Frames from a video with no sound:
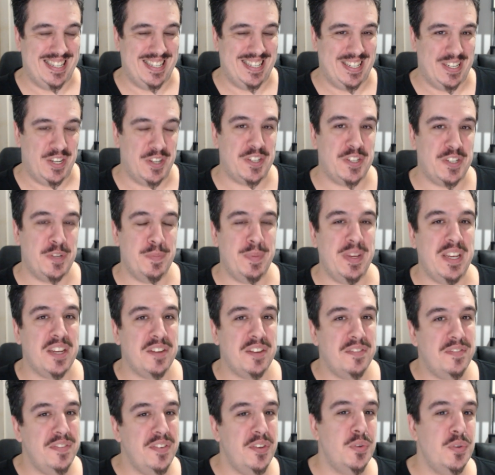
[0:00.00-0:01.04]
Not to be
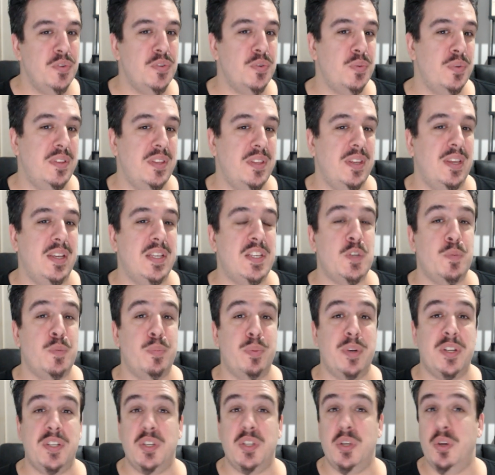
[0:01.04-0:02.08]
confused with the
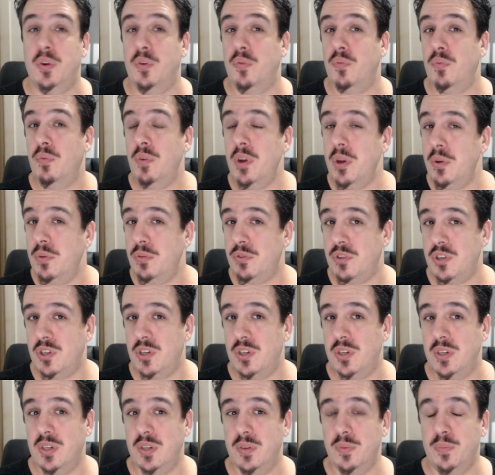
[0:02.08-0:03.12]
Espresso
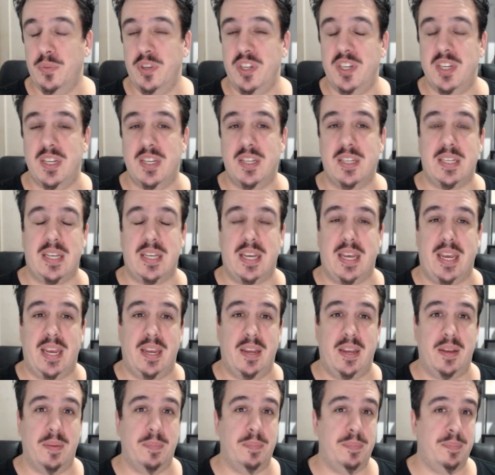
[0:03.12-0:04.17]
Roach, which is
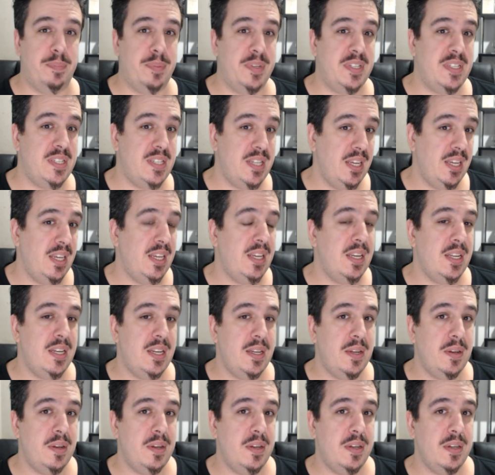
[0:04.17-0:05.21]
a
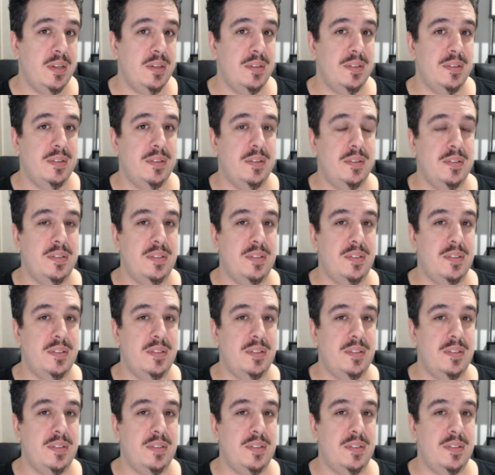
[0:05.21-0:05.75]
particular